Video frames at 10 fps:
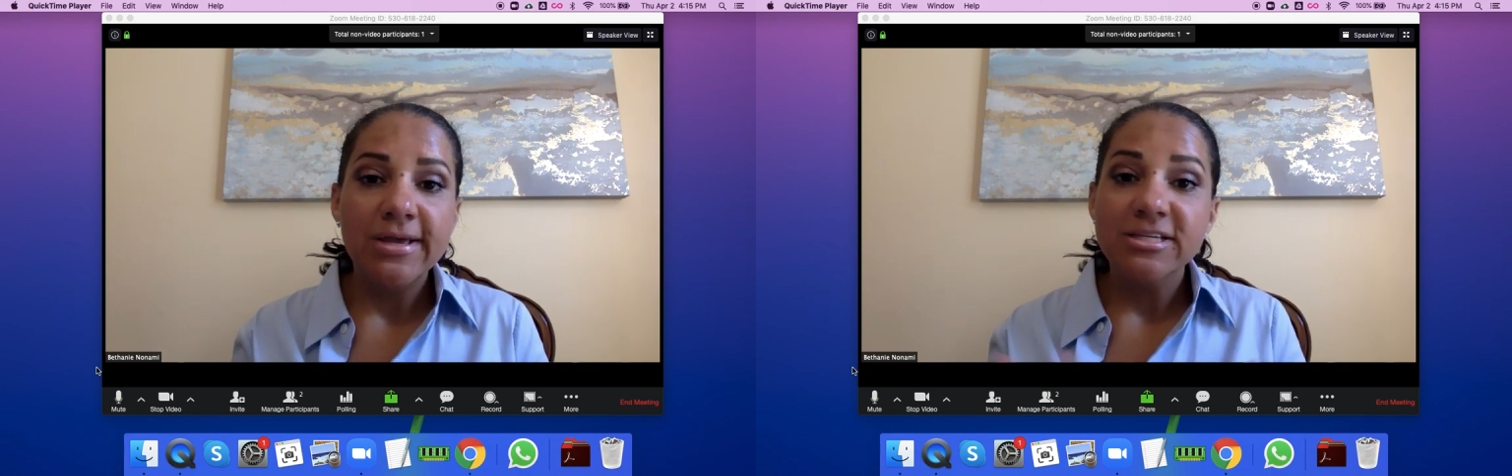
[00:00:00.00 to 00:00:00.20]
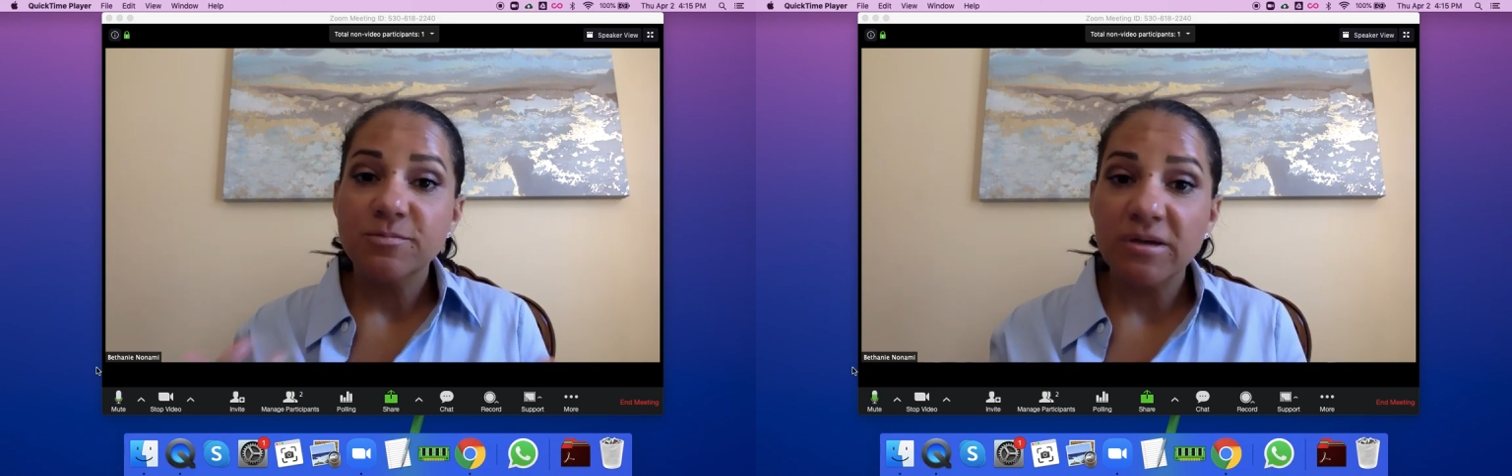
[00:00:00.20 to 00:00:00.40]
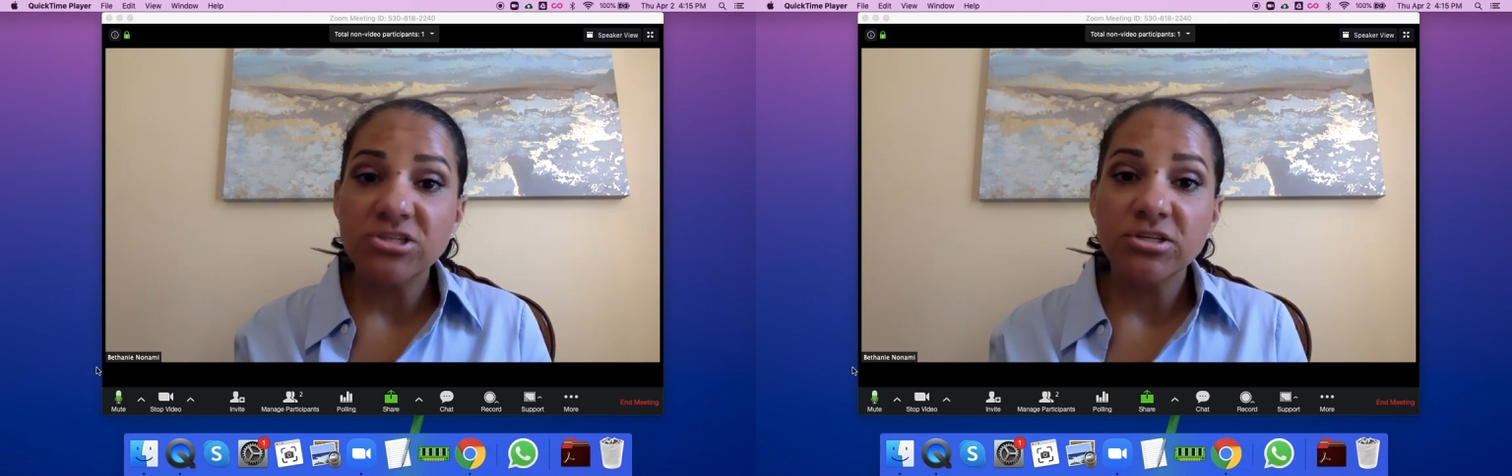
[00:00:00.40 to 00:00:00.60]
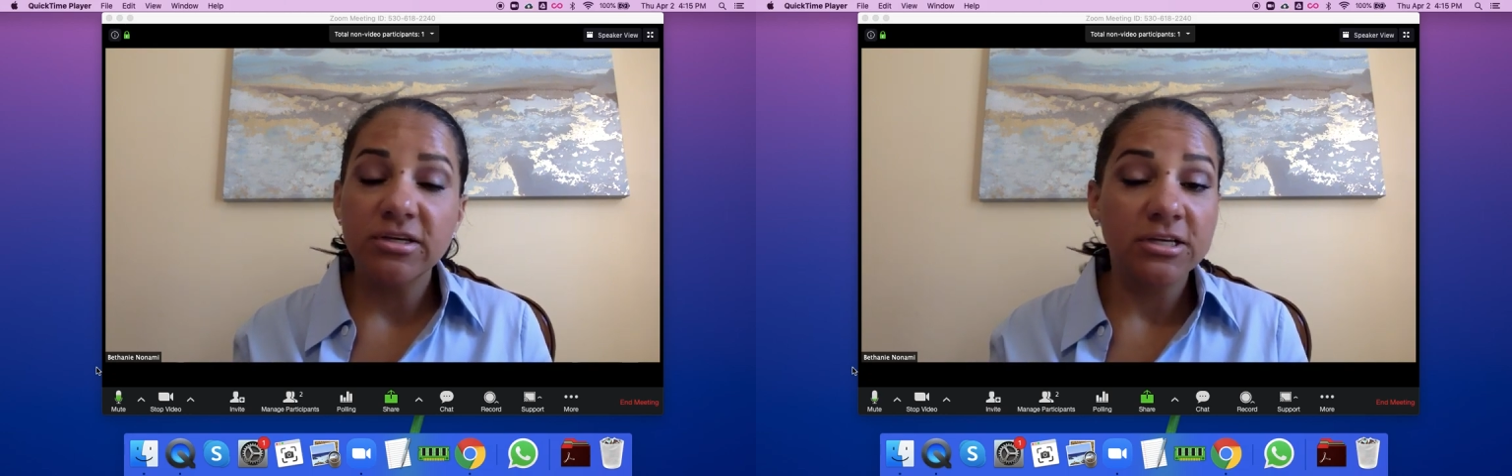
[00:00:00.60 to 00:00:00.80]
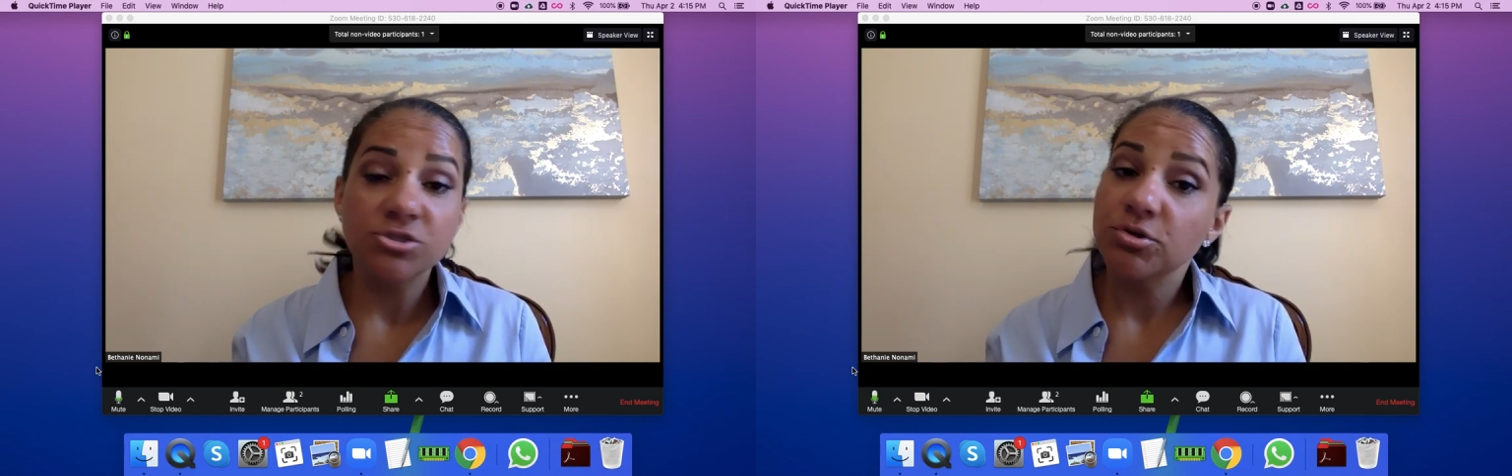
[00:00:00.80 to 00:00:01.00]
especially
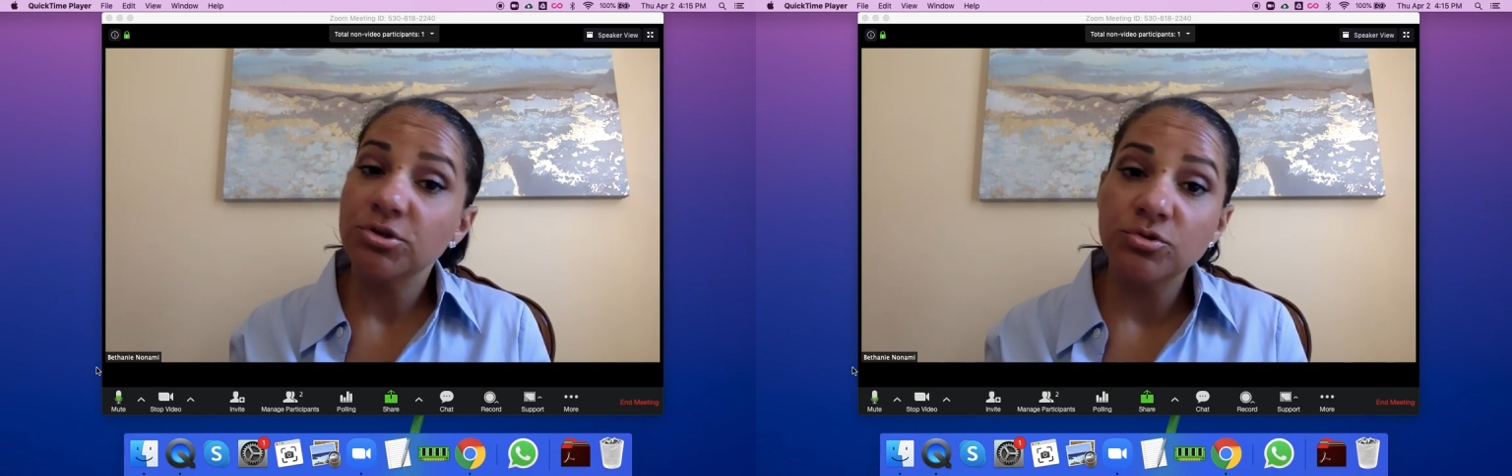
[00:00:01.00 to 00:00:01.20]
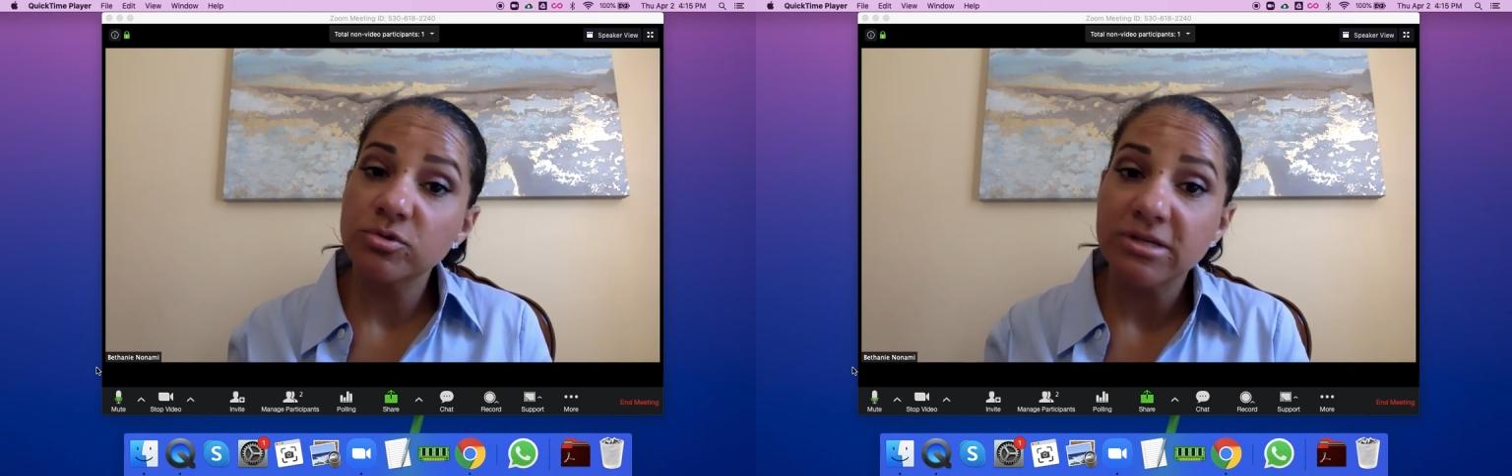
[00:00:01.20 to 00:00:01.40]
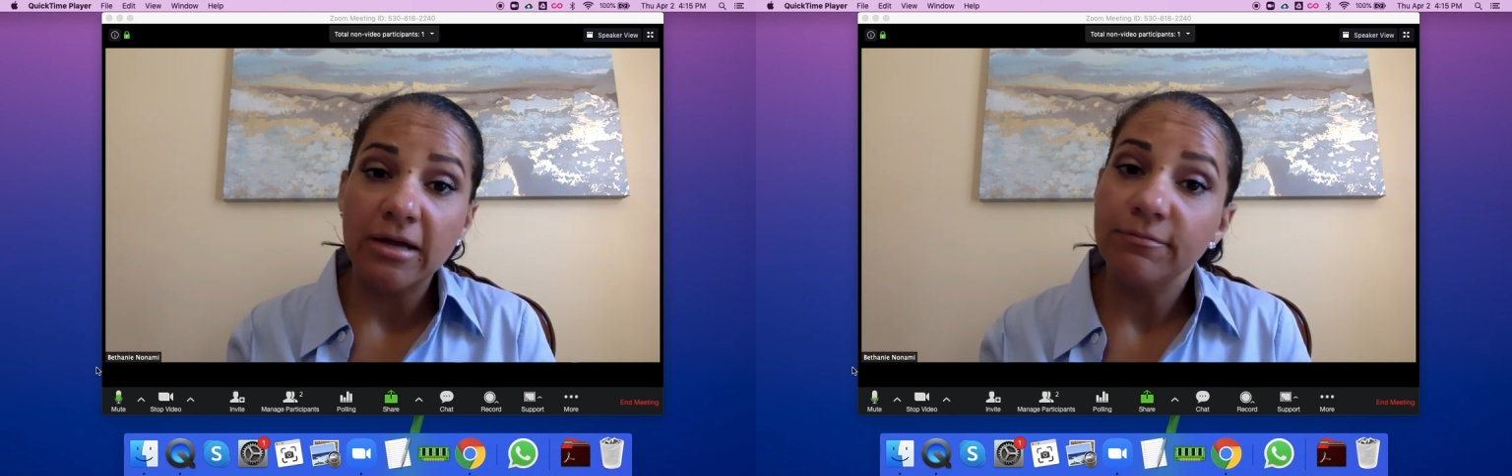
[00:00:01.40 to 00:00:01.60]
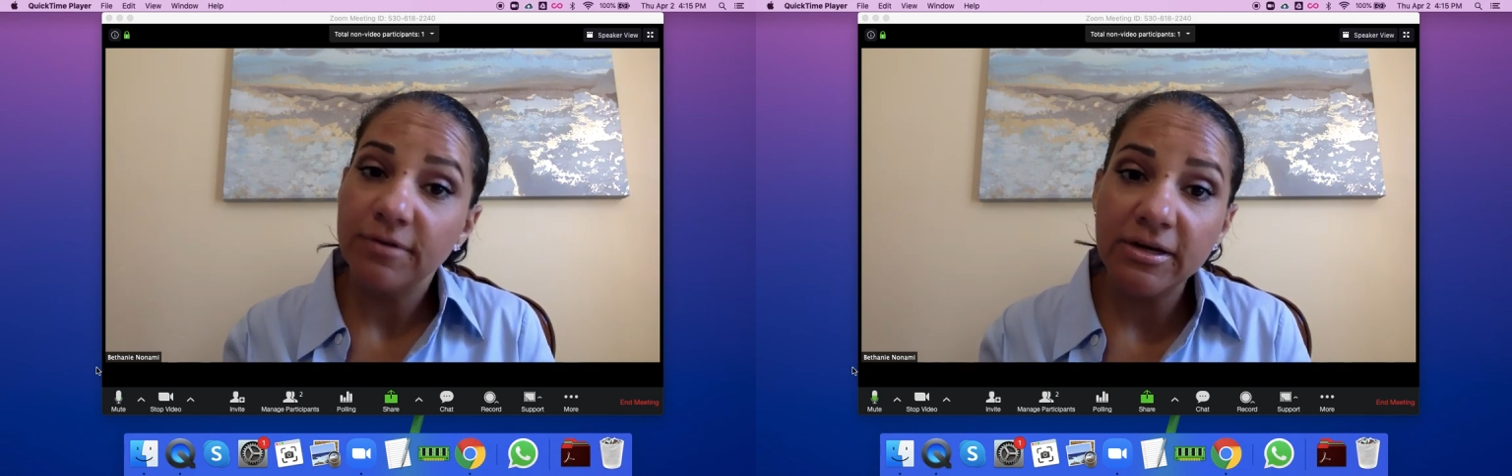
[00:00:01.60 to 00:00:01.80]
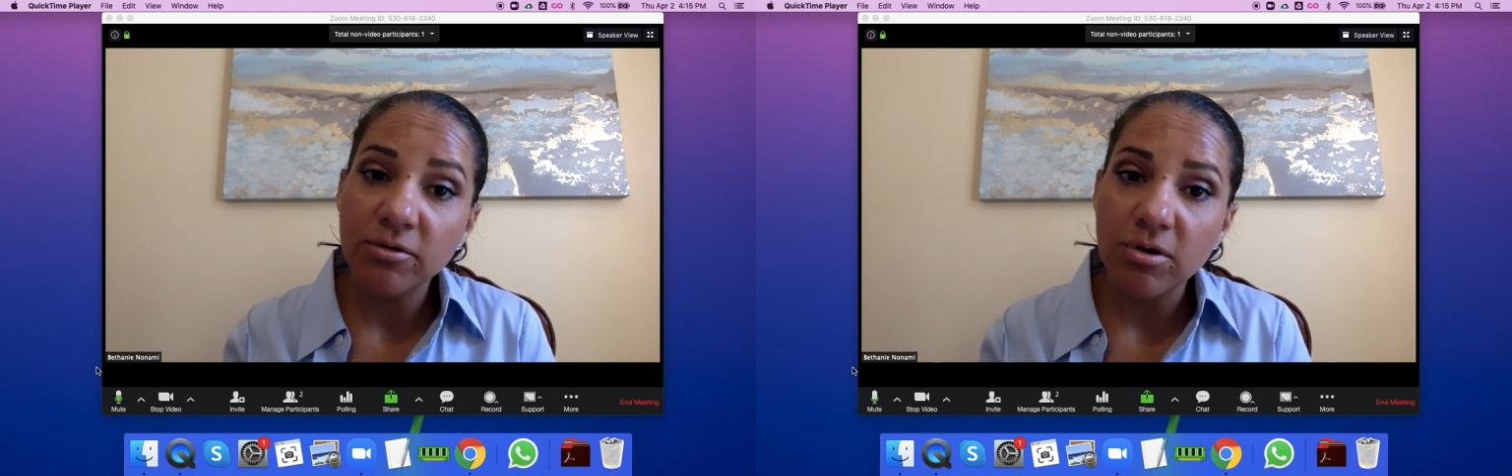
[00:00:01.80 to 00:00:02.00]
because you can do Skype
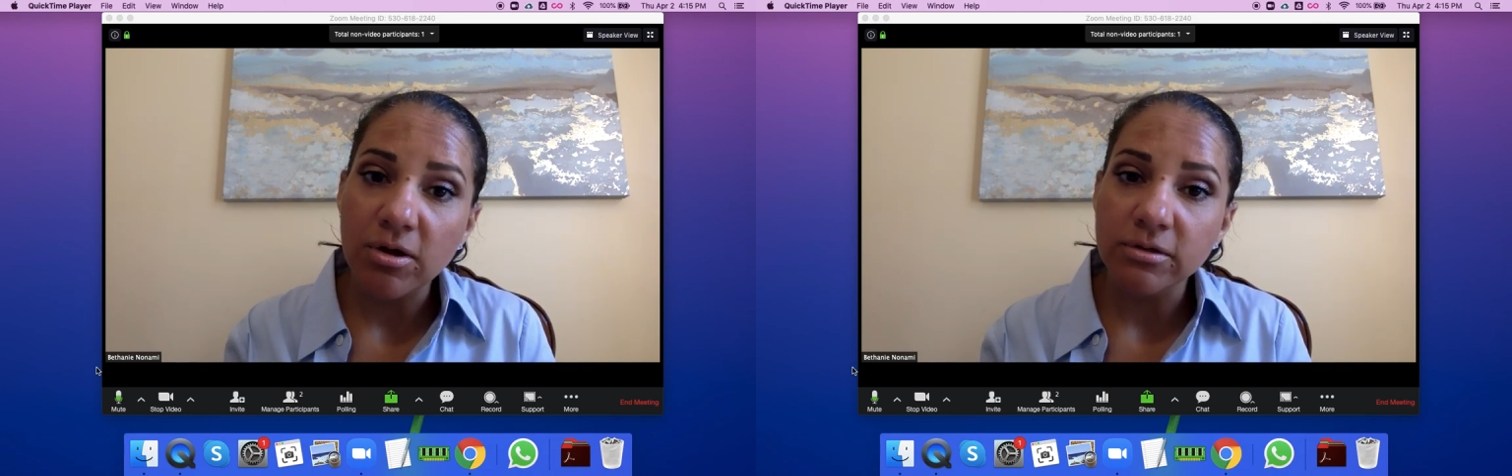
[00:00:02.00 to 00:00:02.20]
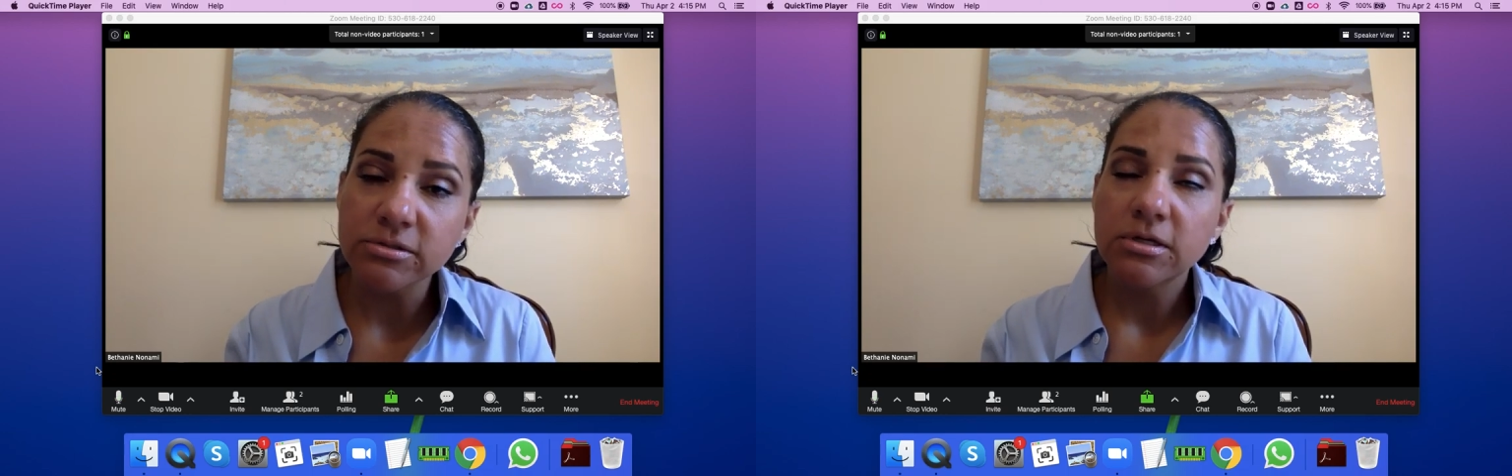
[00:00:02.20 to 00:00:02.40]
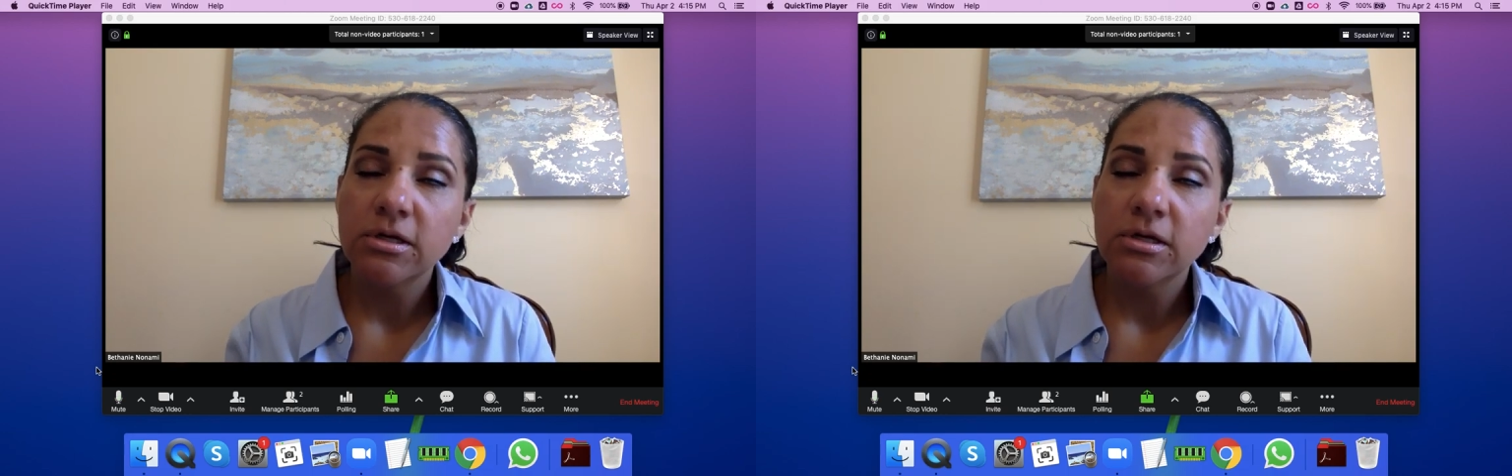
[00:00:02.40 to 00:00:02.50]
video calls.